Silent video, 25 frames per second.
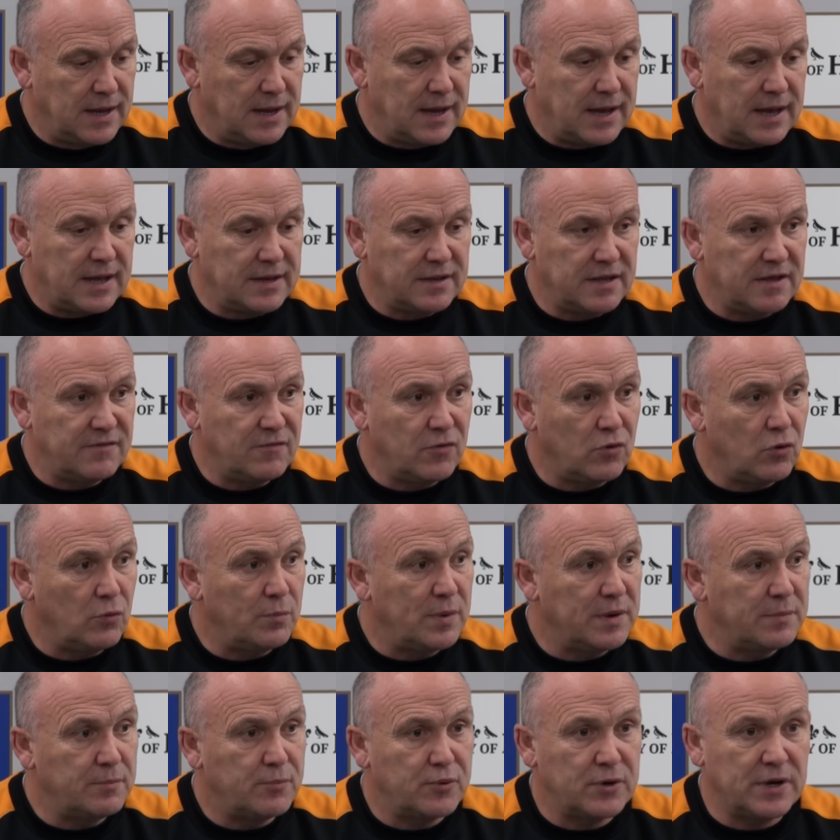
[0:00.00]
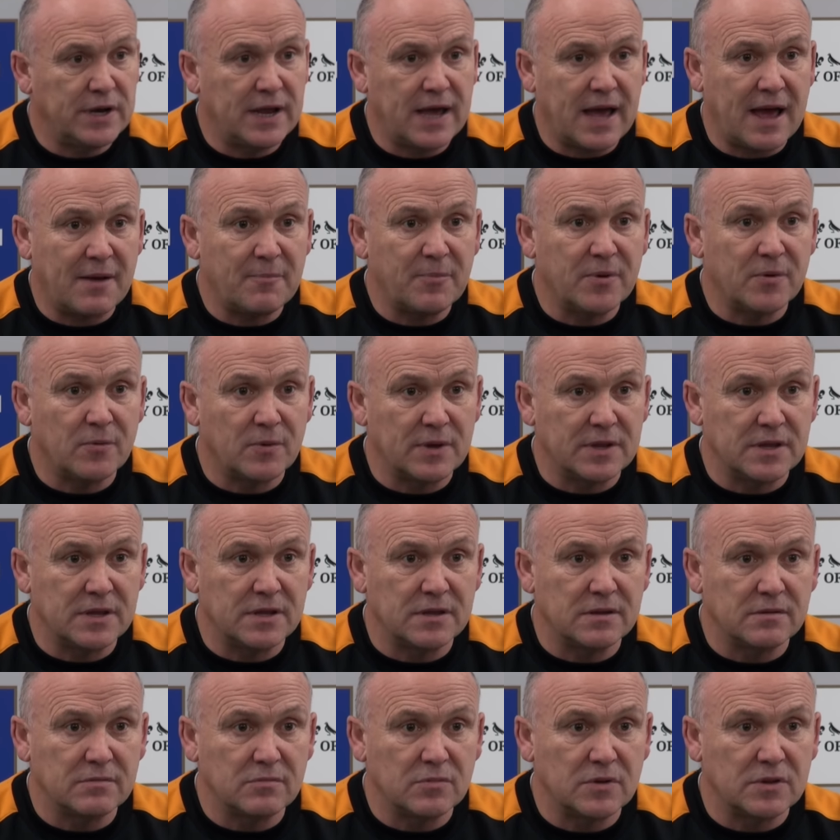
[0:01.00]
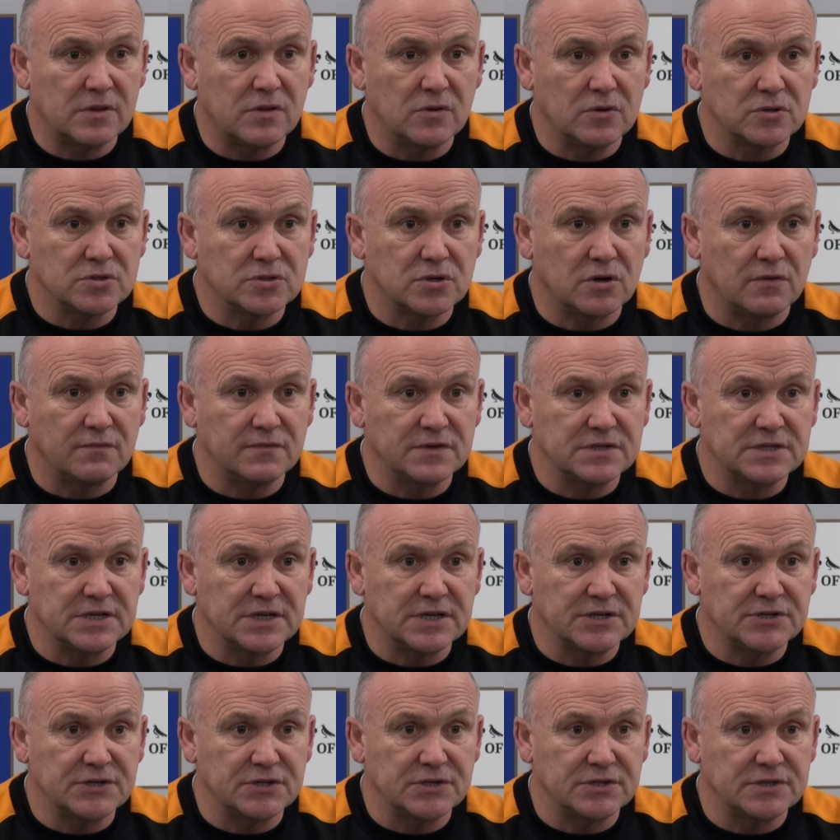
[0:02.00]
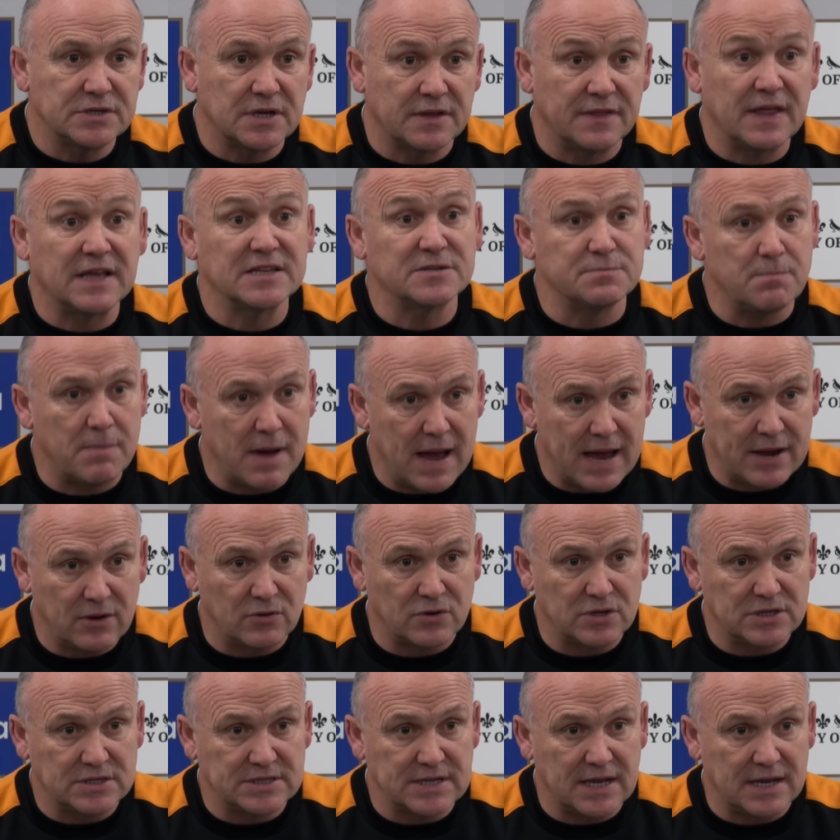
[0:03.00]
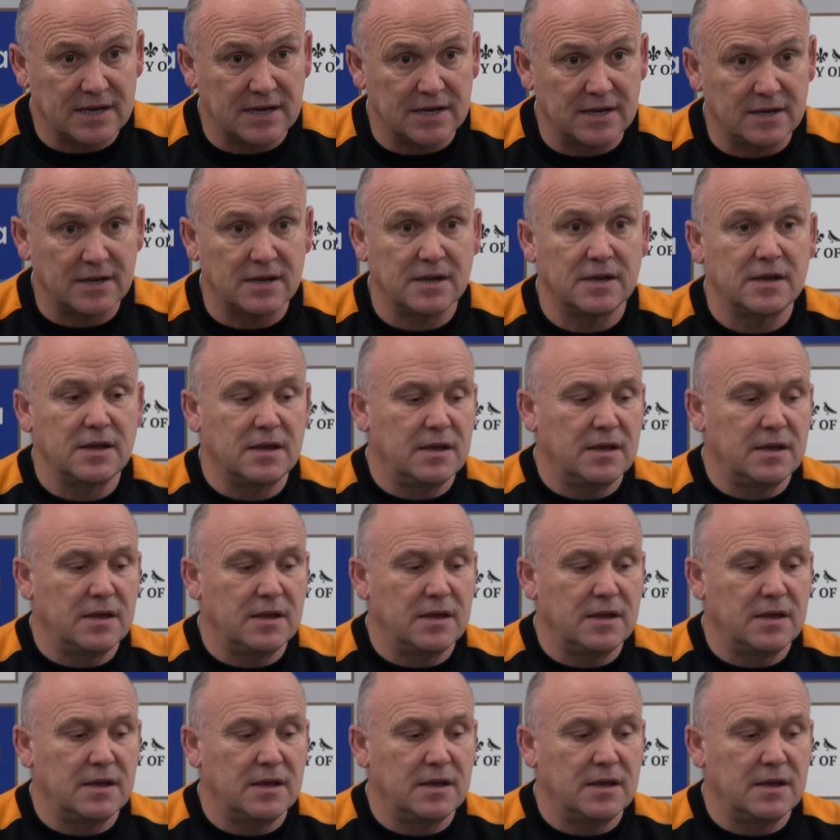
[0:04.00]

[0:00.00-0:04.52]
and they've all been pretty happy with those conversations. That's my understanding.